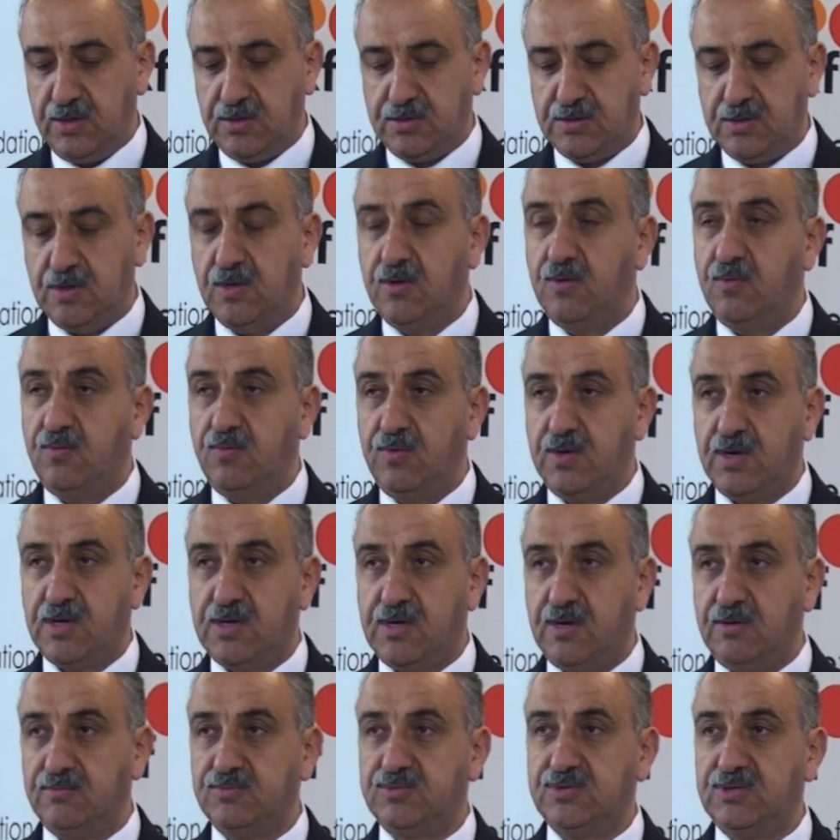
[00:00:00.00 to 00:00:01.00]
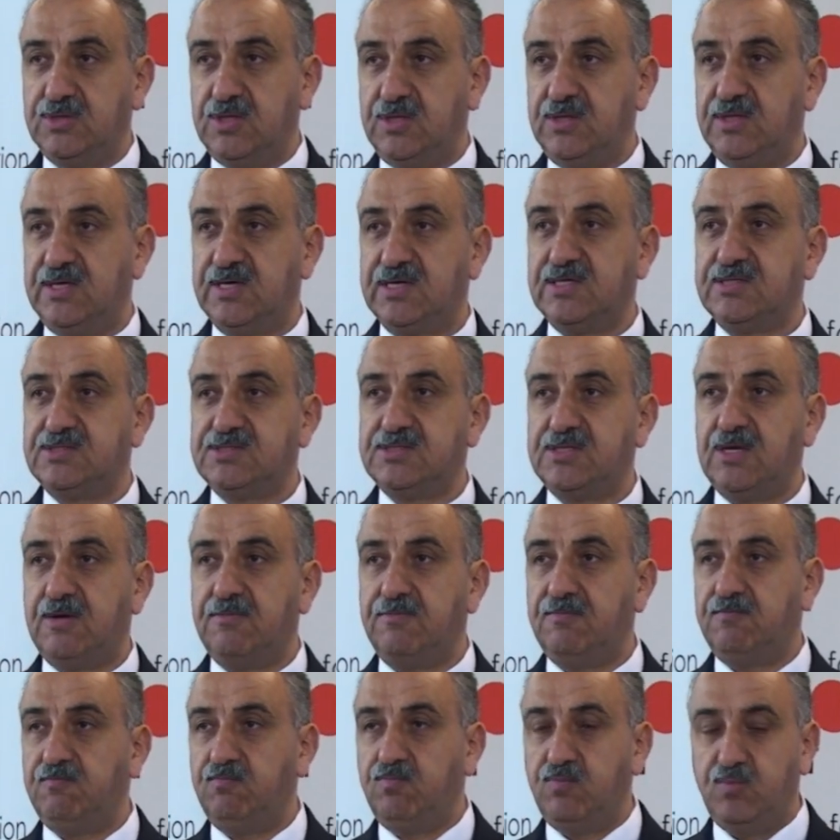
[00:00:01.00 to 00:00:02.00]
it, we'll come to the next
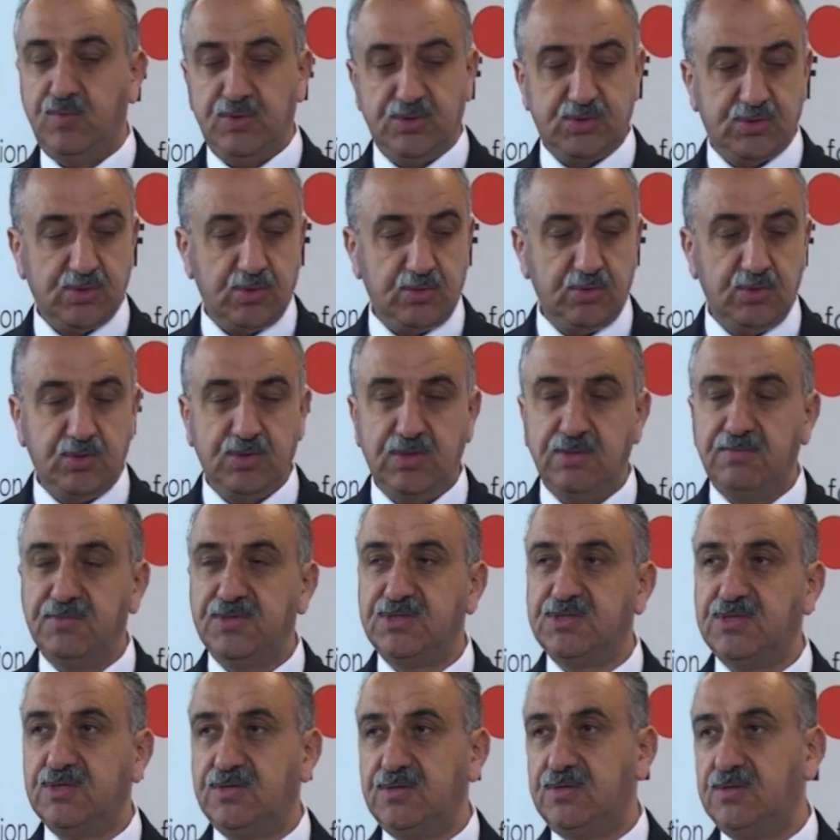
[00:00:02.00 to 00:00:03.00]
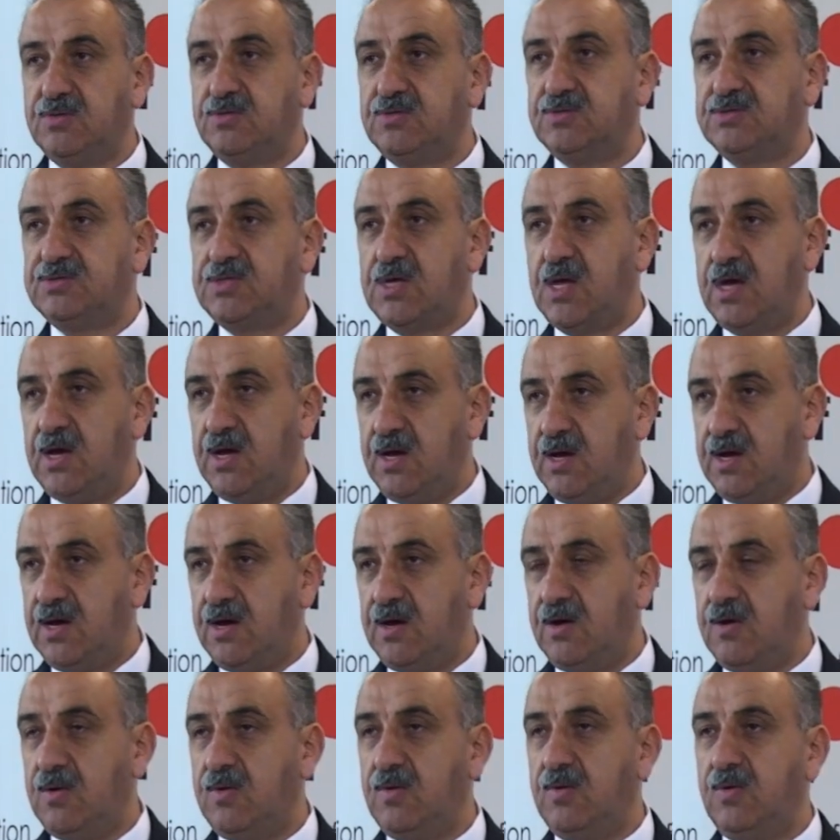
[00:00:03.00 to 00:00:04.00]
step. We show you the materials,
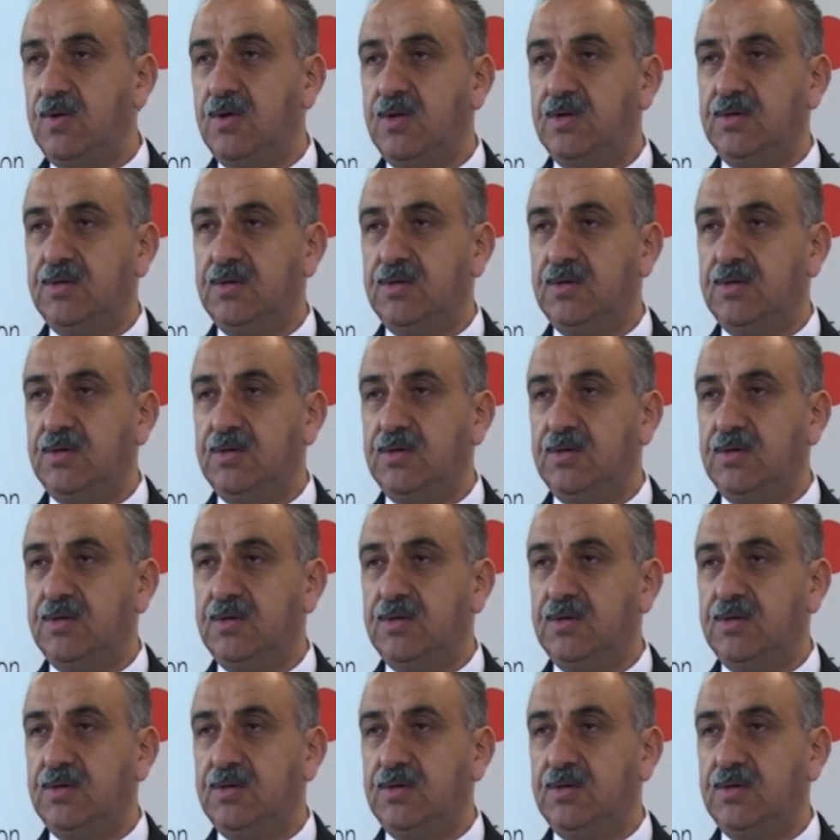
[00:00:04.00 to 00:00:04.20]
how